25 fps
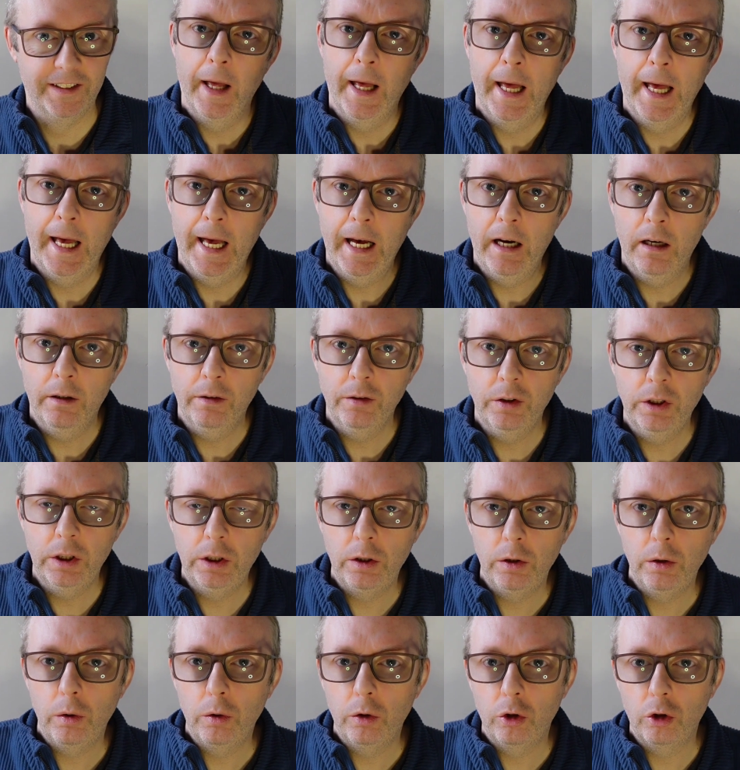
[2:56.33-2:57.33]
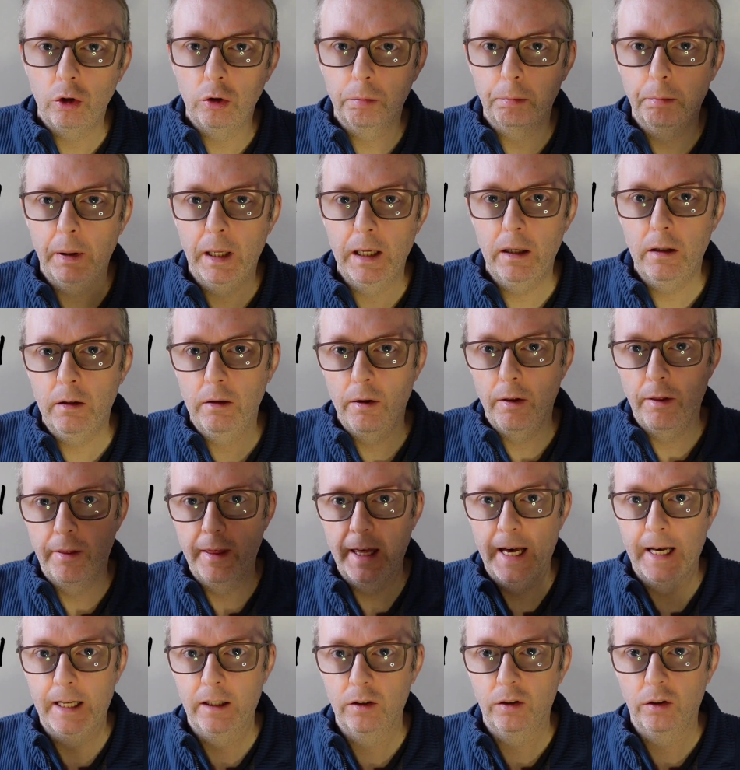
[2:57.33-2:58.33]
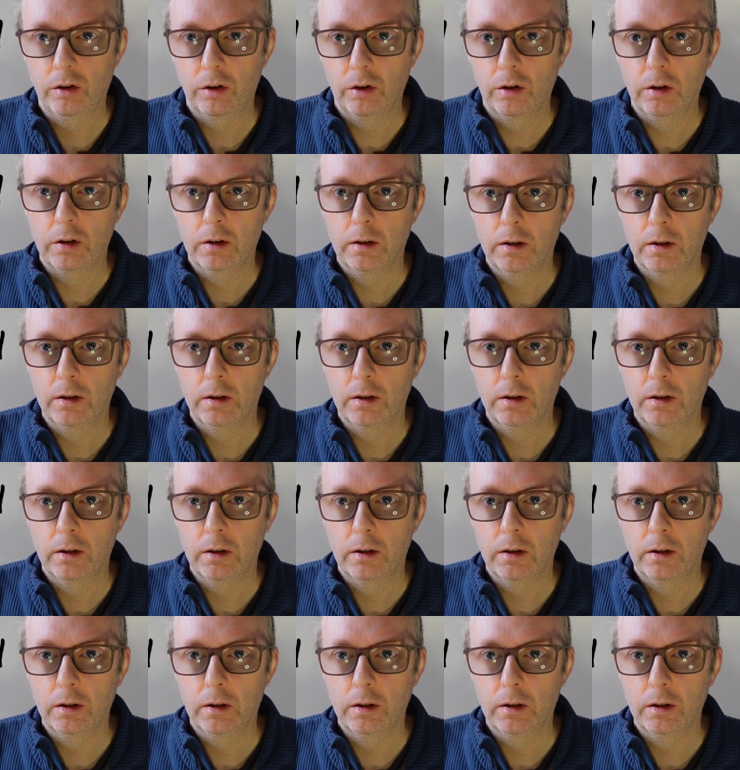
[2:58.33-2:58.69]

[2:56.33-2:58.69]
How do you spell that?